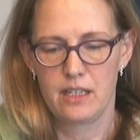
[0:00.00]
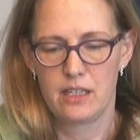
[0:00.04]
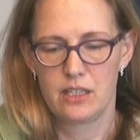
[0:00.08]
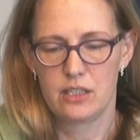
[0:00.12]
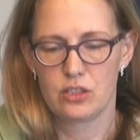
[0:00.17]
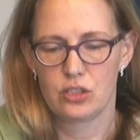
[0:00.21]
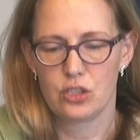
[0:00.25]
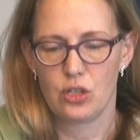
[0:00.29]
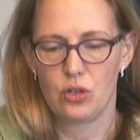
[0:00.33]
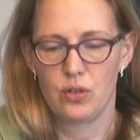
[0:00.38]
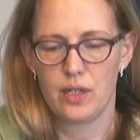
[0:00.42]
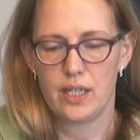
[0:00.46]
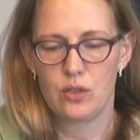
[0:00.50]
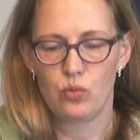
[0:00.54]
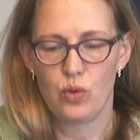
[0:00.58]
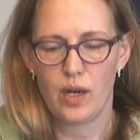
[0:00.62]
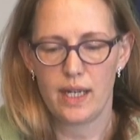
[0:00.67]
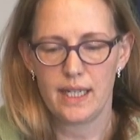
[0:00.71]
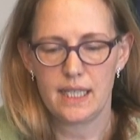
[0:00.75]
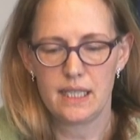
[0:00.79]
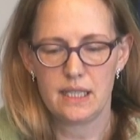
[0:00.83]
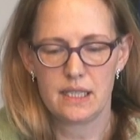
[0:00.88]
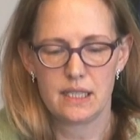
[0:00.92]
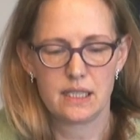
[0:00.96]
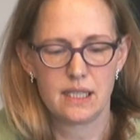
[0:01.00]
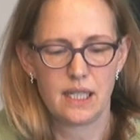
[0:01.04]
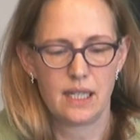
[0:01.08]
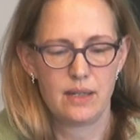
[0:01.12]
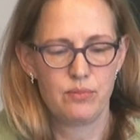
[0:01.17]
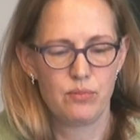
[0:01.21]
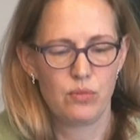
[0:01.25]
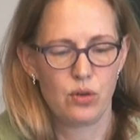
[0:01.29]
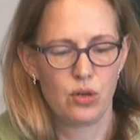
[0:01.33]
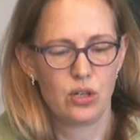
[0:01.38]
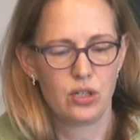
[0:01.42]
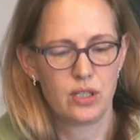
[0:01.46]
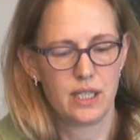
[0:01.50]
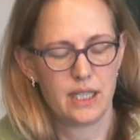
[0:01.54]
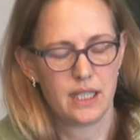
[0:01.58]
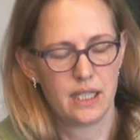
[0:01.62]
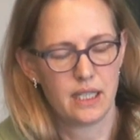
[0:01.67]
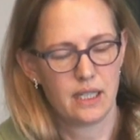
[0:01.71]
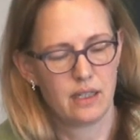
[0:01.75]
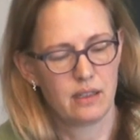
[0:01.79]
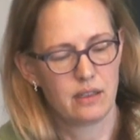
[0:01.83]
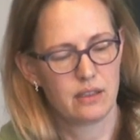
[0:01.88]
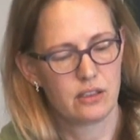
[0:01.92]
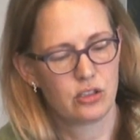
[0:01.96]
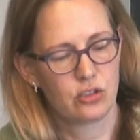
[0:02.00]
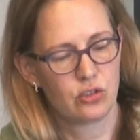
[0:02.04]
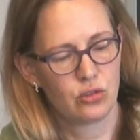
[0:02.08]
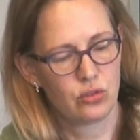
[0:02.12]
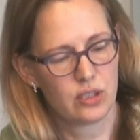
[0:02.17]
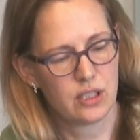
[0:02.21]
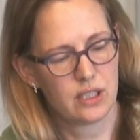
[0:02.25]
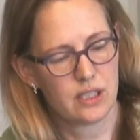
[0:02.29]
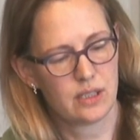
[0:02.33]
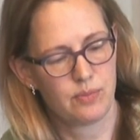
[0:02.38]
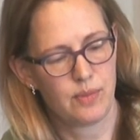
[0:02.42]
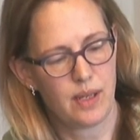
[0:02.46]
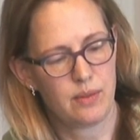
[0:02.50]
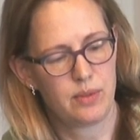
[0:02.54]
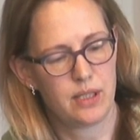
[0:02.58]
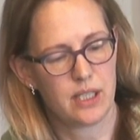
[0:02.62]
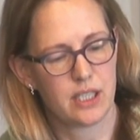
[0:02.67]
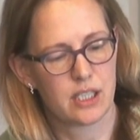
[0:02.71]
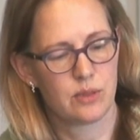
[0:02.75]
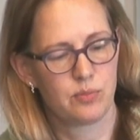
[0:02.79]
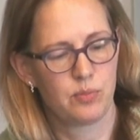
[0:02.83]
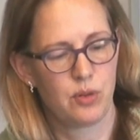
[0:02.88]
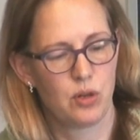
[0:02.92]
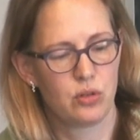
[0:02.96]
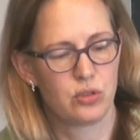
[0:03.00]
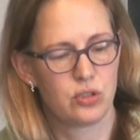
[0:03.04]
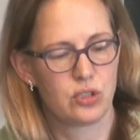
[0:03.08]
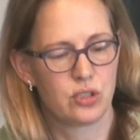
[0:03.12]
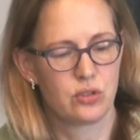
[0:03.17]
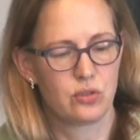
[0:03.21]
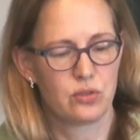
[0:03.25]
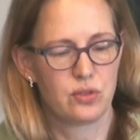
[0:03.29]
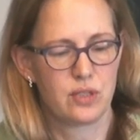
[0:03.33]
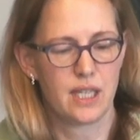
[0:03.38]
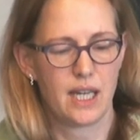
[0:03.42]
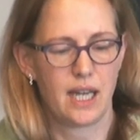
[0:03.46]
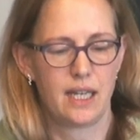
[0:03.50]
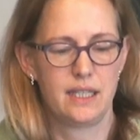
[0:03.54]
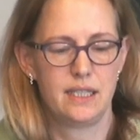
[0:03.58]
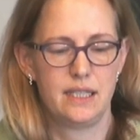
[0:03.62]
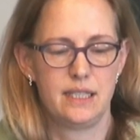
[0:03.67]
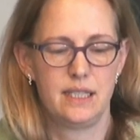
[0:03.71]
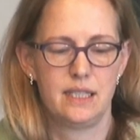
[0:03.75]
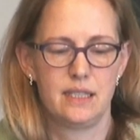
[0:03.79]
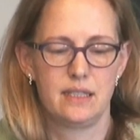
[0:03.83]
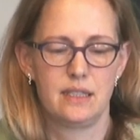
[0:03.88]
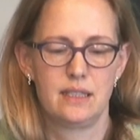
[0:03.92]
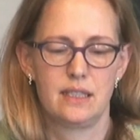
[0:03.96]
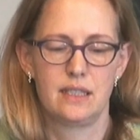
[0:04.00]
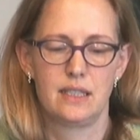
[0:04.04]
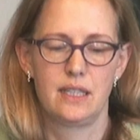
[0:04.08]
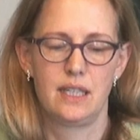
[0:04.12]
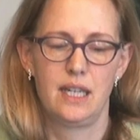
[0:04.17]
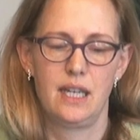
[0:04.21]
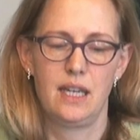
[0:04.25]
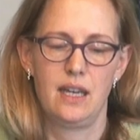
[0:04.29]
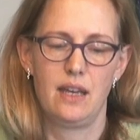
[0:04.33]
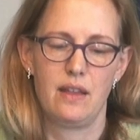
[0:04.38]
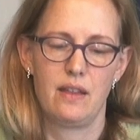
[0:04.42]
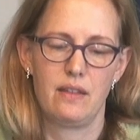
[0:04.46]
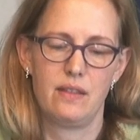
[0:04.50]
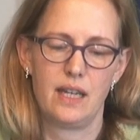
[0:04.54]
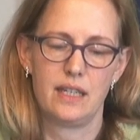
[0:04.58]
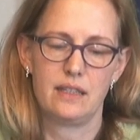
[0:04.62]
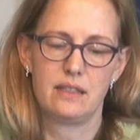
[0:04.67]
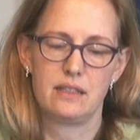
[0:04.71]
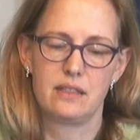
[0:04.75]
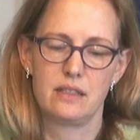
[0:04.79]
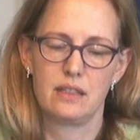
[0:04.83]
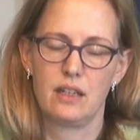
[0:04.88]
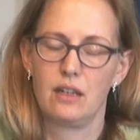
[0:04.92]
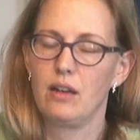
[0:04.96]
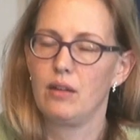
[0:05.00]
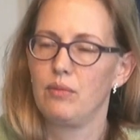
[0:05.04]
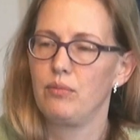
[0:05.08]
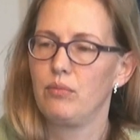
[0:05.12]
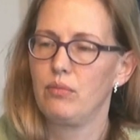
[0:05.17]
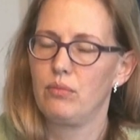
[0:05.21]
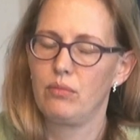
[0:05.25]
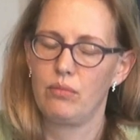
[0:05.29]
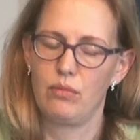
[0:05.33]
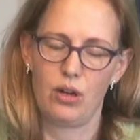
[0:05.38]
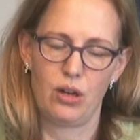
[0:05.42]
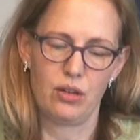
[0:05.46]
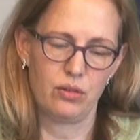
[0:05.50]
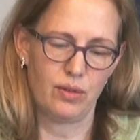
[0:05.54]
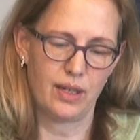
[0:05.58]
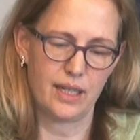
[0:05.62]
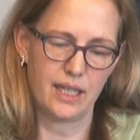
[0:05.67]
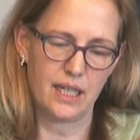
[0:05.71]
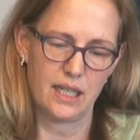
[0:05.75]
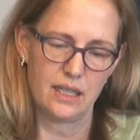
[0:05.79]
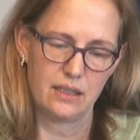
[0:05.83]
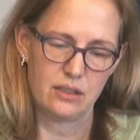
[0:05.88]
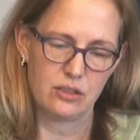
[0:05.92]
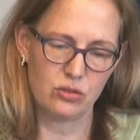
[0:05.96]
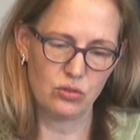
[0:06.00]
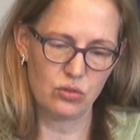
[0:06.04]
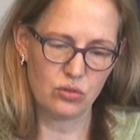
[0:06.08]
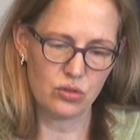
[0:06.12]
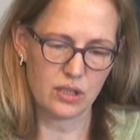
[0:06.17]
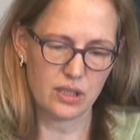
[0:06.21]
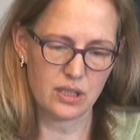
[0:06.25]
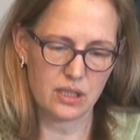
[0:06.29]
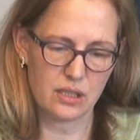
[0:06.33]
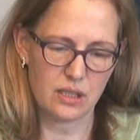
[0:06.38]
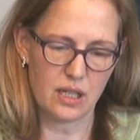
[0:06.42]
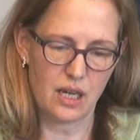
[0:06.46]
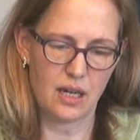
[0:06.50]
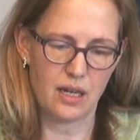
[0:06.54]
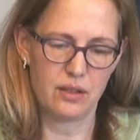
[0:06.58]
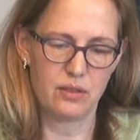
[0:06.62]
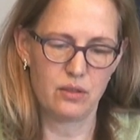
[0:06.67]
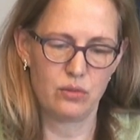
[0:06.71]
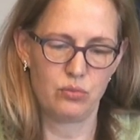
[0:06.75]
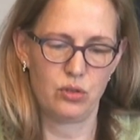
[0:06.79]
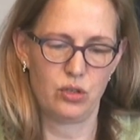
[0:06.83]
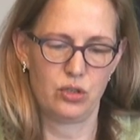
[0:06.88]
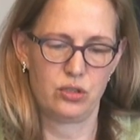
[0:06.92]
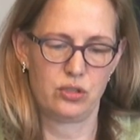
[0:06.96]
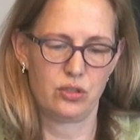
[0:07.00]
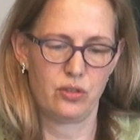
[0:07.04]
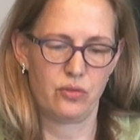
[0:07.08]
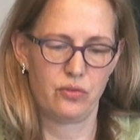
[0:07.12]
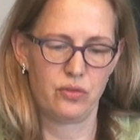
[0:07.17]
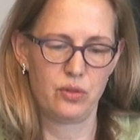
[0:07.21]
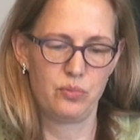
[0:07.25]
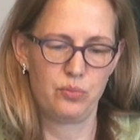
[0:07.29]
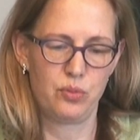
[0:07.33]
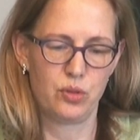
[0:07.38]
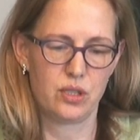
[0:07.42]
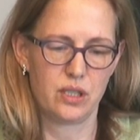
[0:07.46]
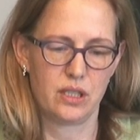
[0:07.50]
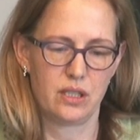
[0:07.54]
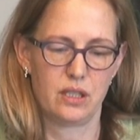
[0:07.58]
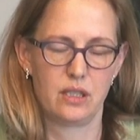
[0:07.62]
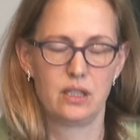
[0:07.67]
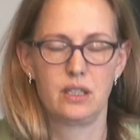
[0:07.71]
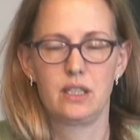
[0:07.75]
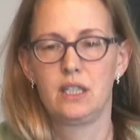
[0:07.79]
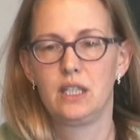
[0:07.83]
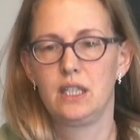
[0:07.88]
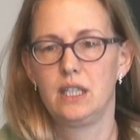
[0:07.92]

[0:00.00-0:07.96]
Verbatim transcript: So, in one and the same morning, students may be exposed to the idea that, um, on the one hand, sutras are the words of the Buddha.